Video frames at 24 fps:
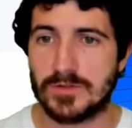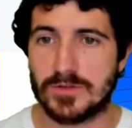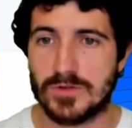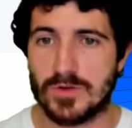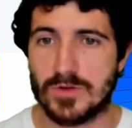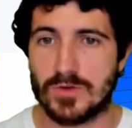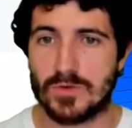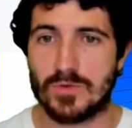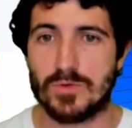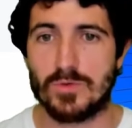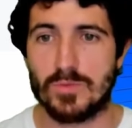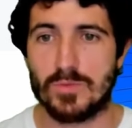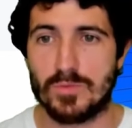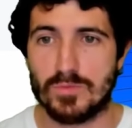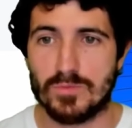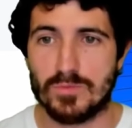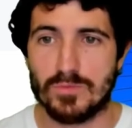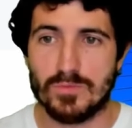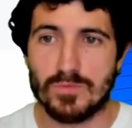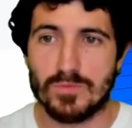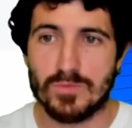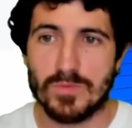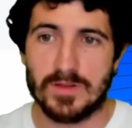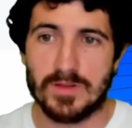
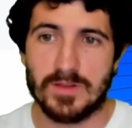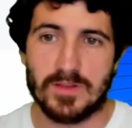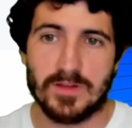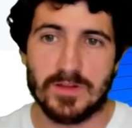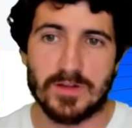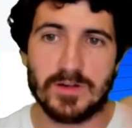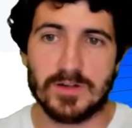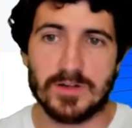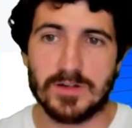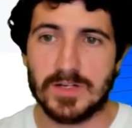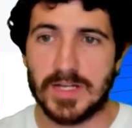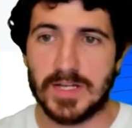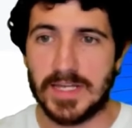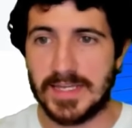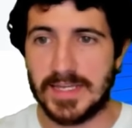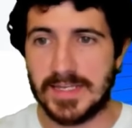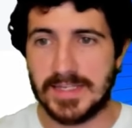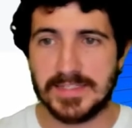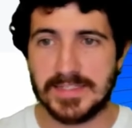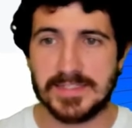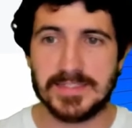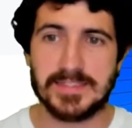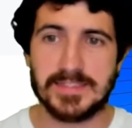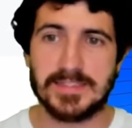So there
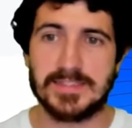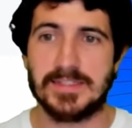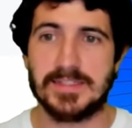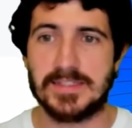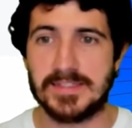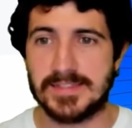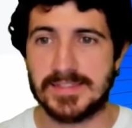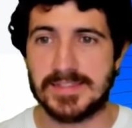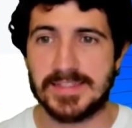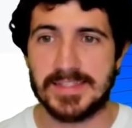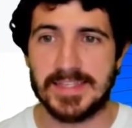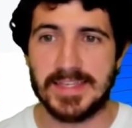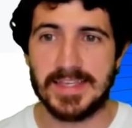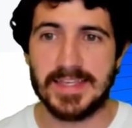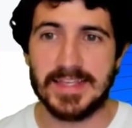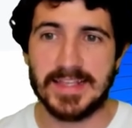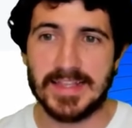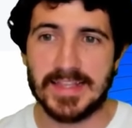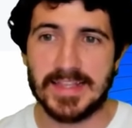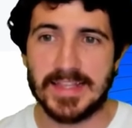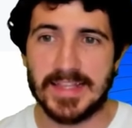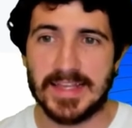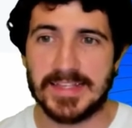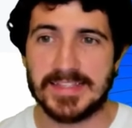is
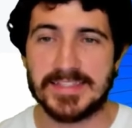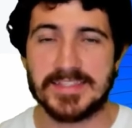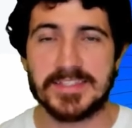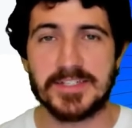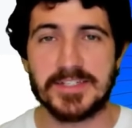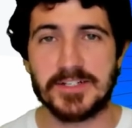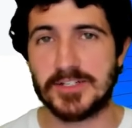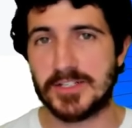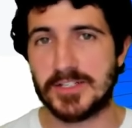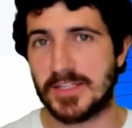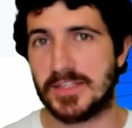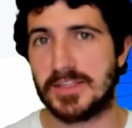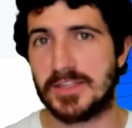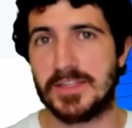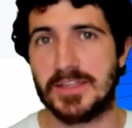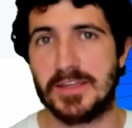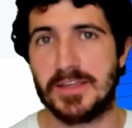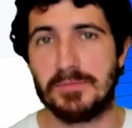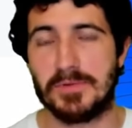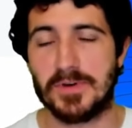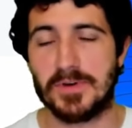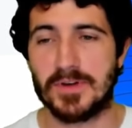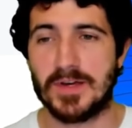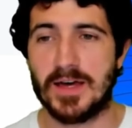still
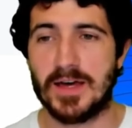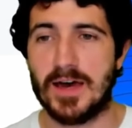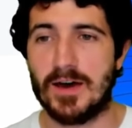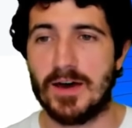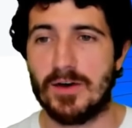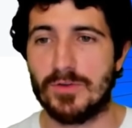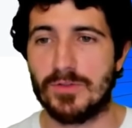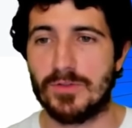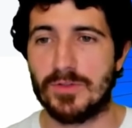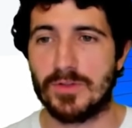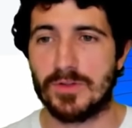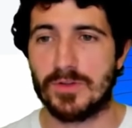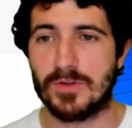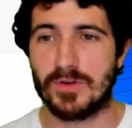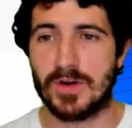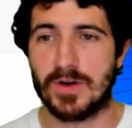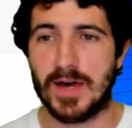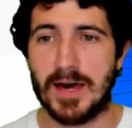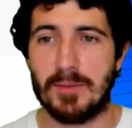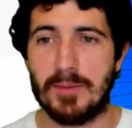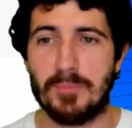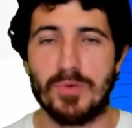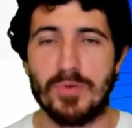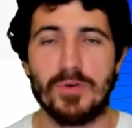uncertainty about how the
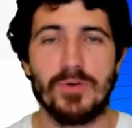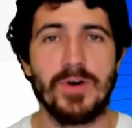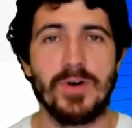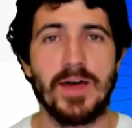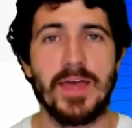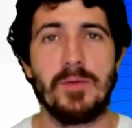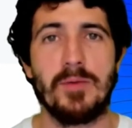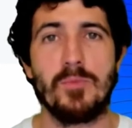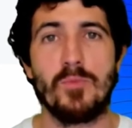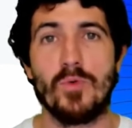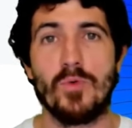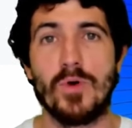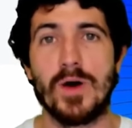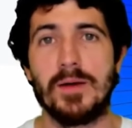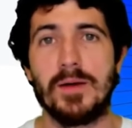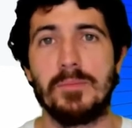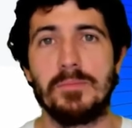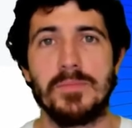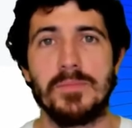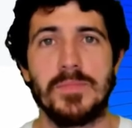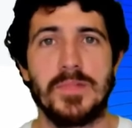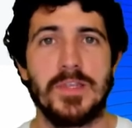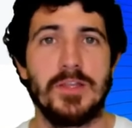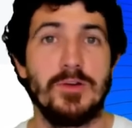Apple
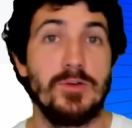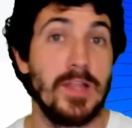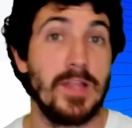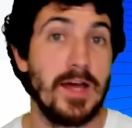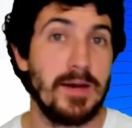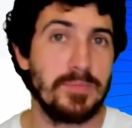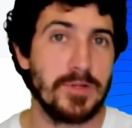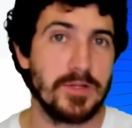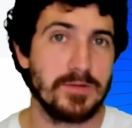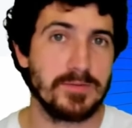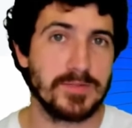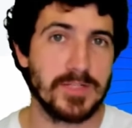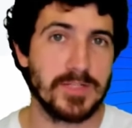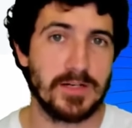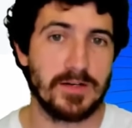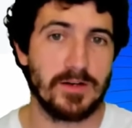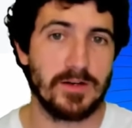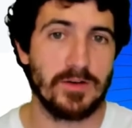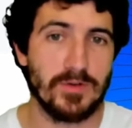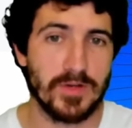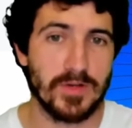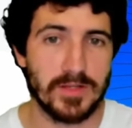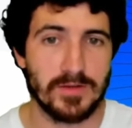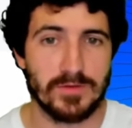M1 new laptops are
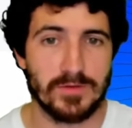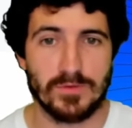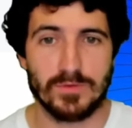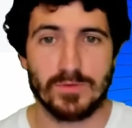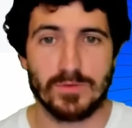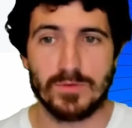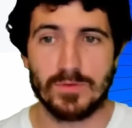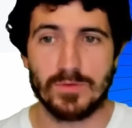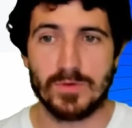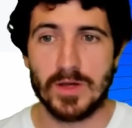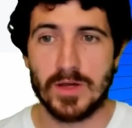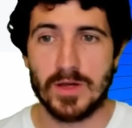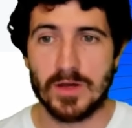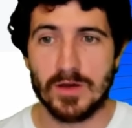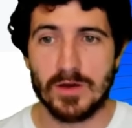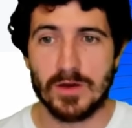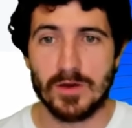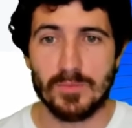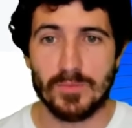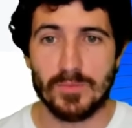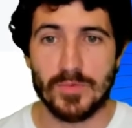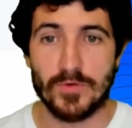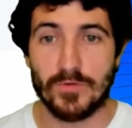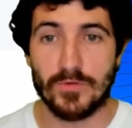going to
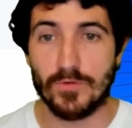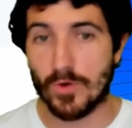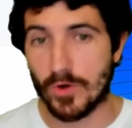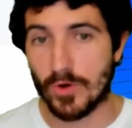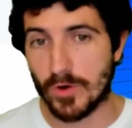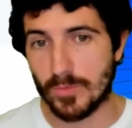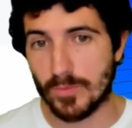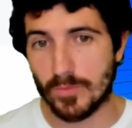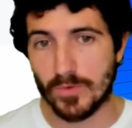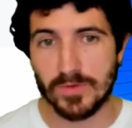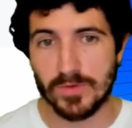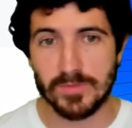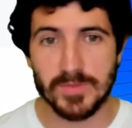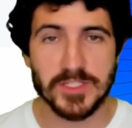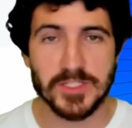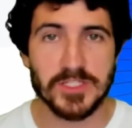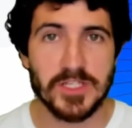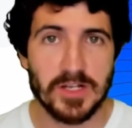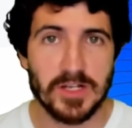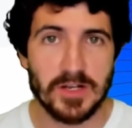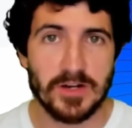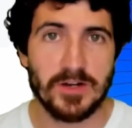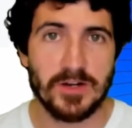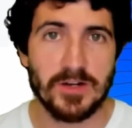perform with
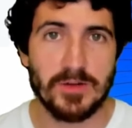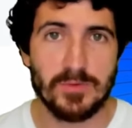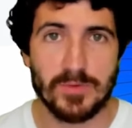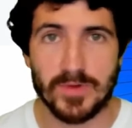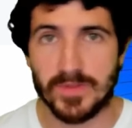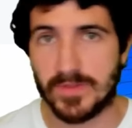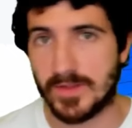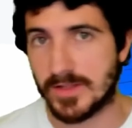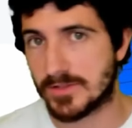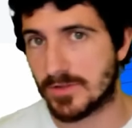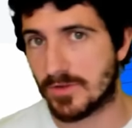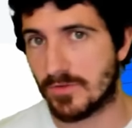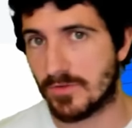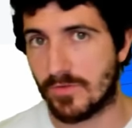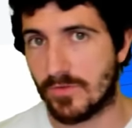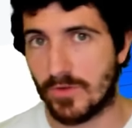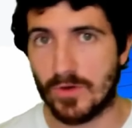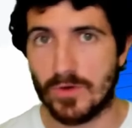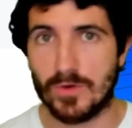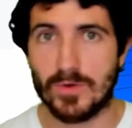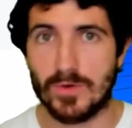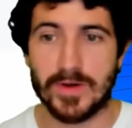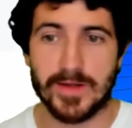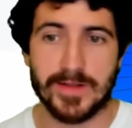machine learning, with
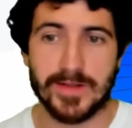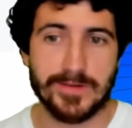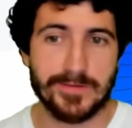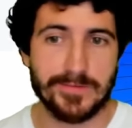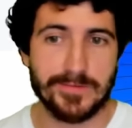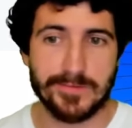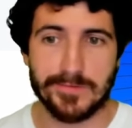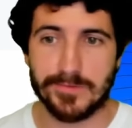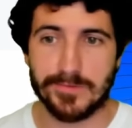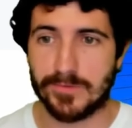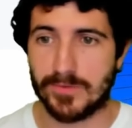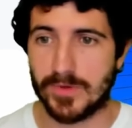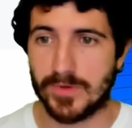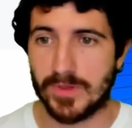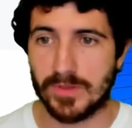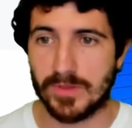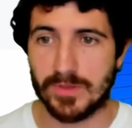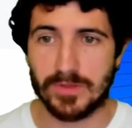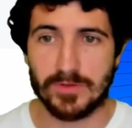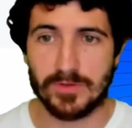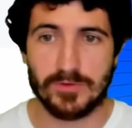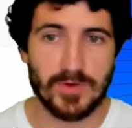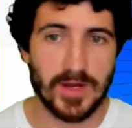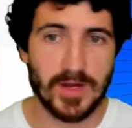TensorFlow, and
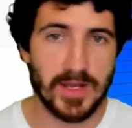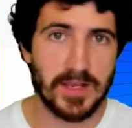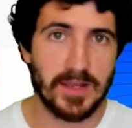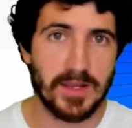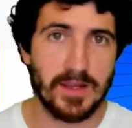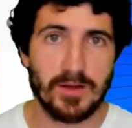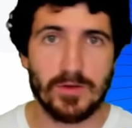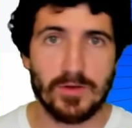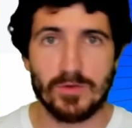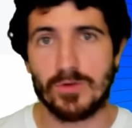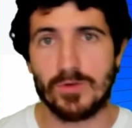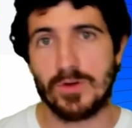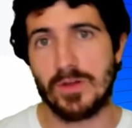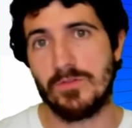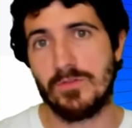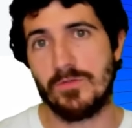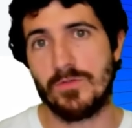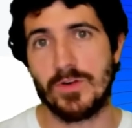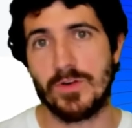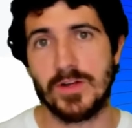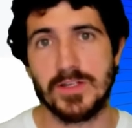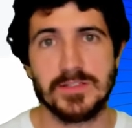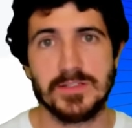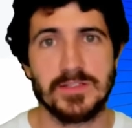with training or
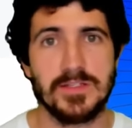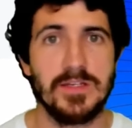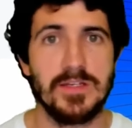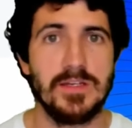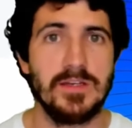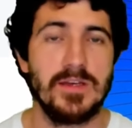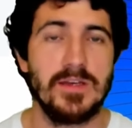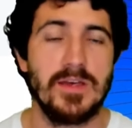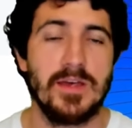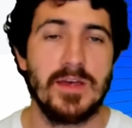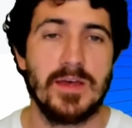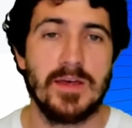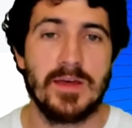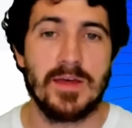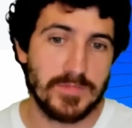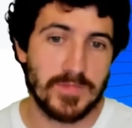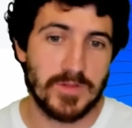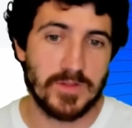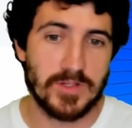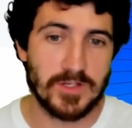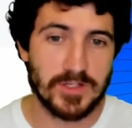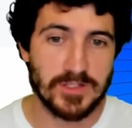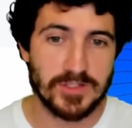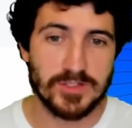inferencing.
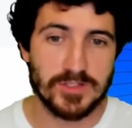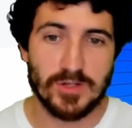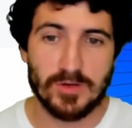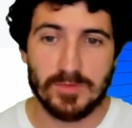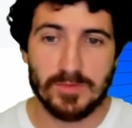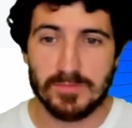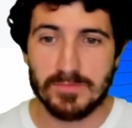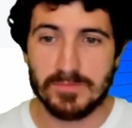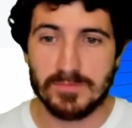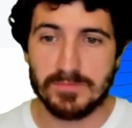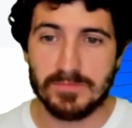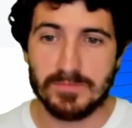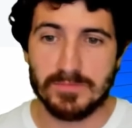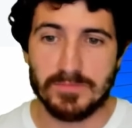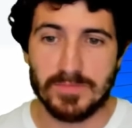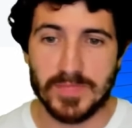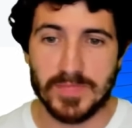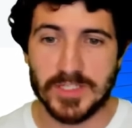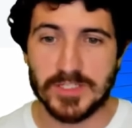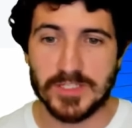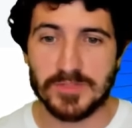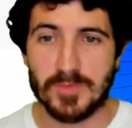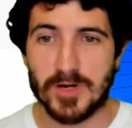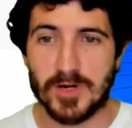There is some
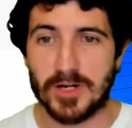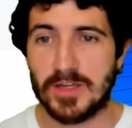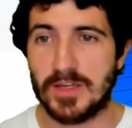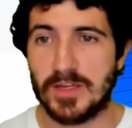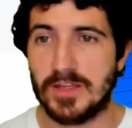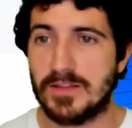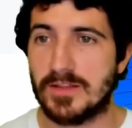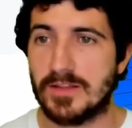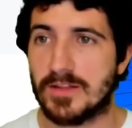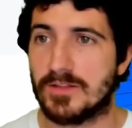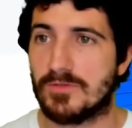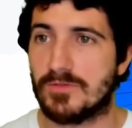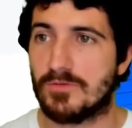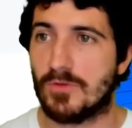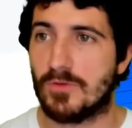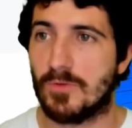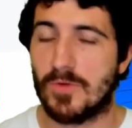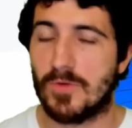benchmarking that